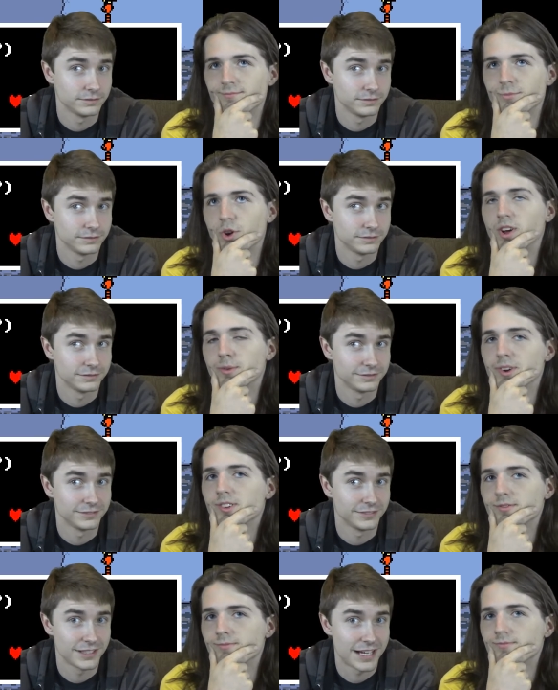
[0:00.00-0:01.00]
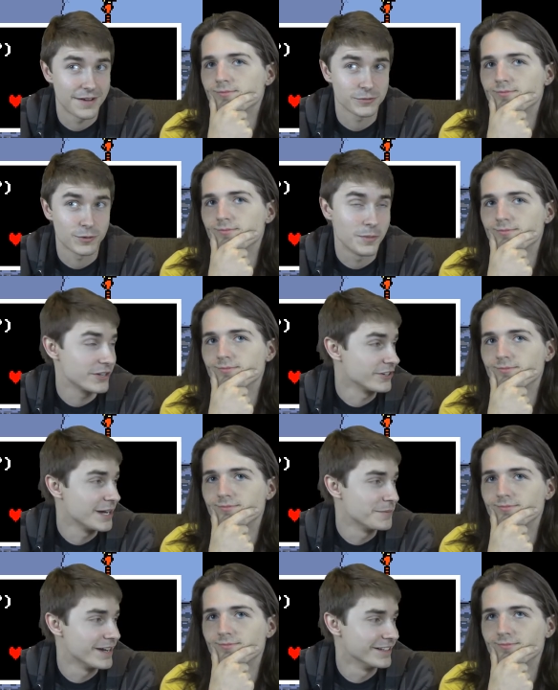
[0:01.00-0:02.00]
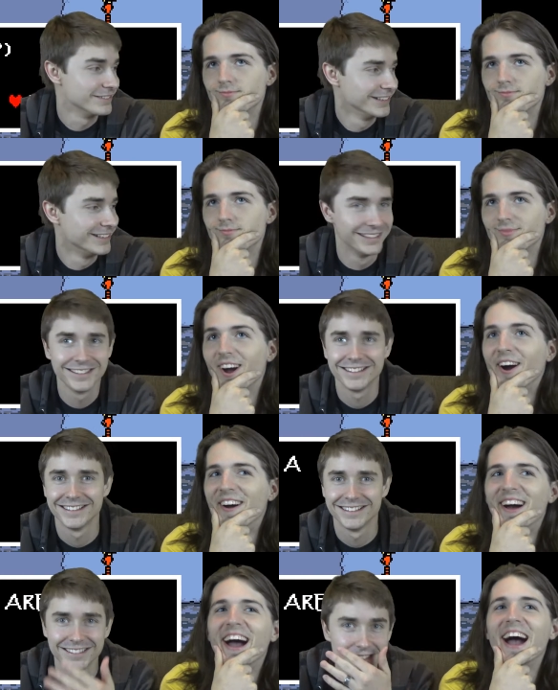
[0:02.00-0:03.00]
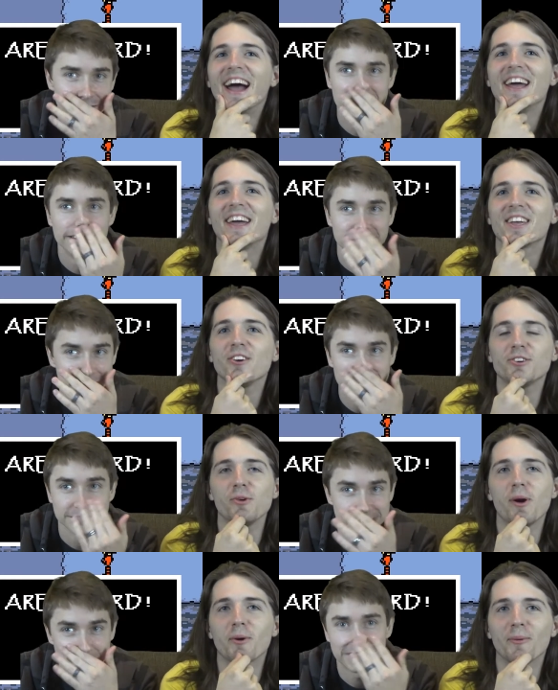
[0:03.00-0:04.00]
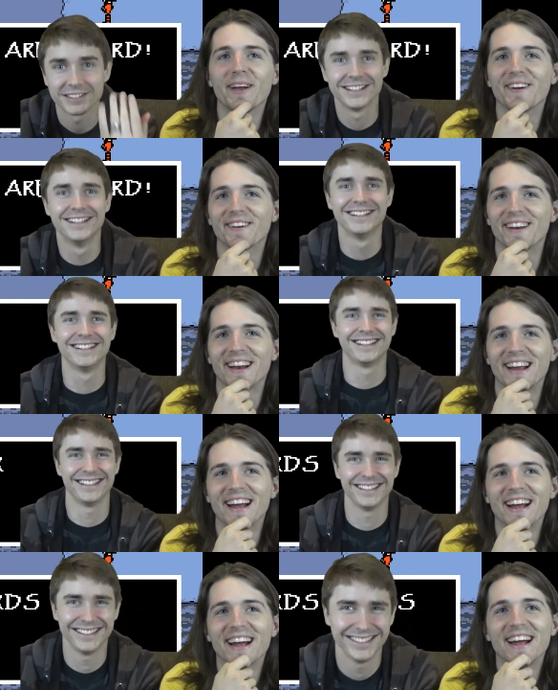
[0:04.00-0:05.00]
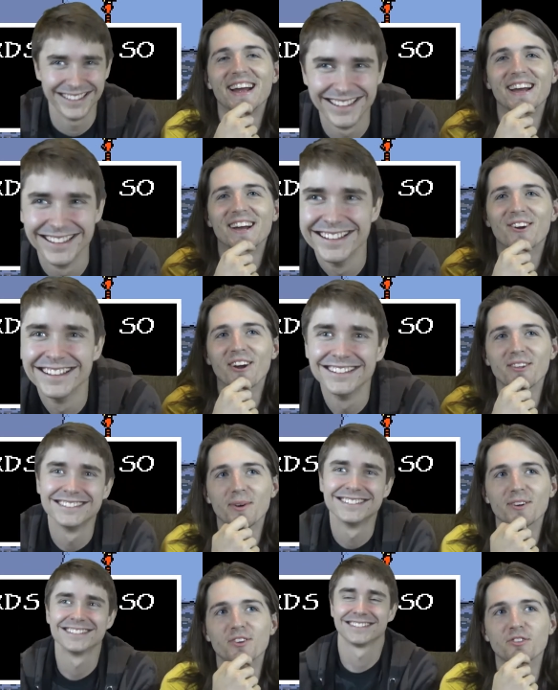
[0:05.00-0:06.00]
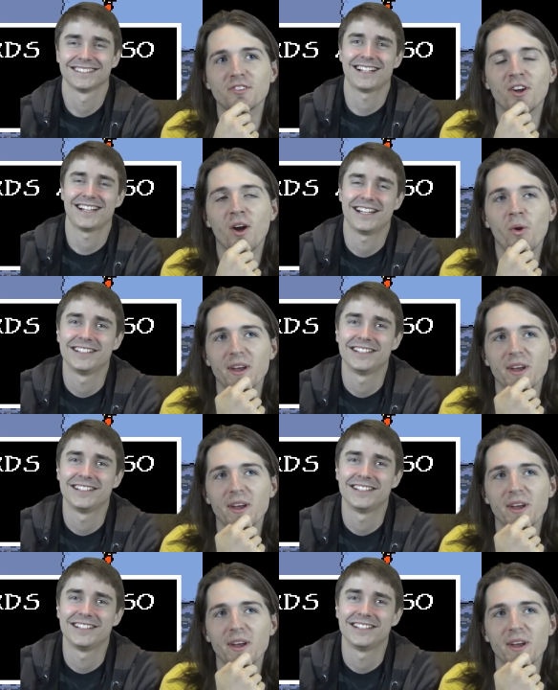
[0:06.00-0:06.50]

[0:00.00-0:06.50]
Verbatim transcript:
Speaker 1: Crosswords?
Speaker 2: I just want to make your guy mad.
Speaker 1: Oh, you two are weird. Crosswords are so